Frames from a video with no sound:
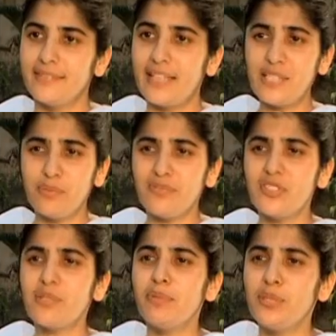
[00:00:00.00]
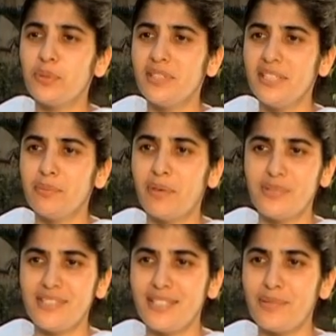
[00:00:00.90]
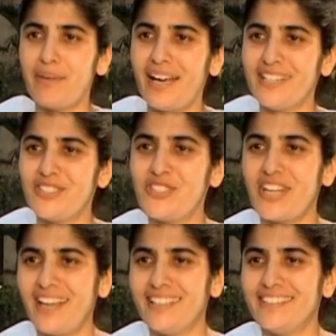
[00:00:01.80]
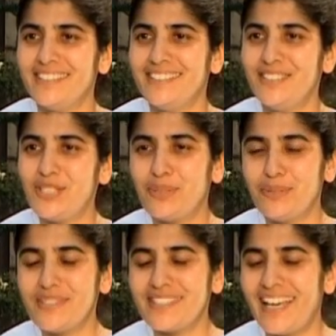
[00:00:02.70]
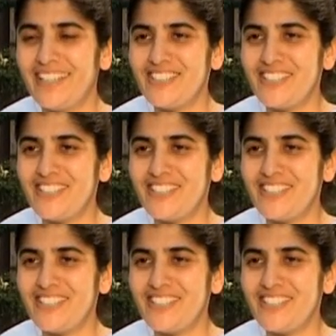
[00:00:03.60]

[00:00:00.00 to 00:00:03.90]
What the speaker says: That we've just been talking about. Sit back, check, choose, and